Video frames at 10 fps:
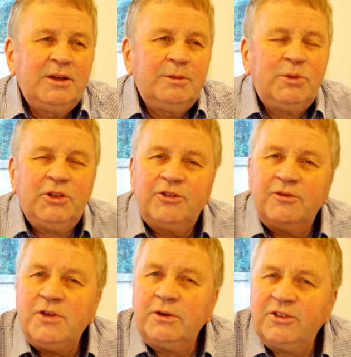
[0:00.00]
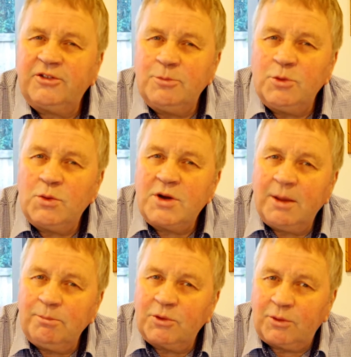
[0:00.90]
but there's a very small
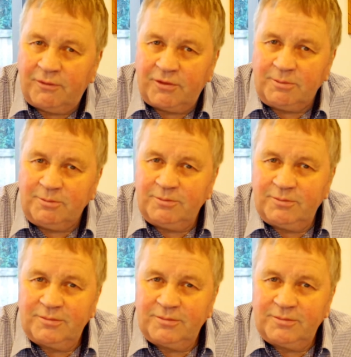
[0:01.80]
number of them,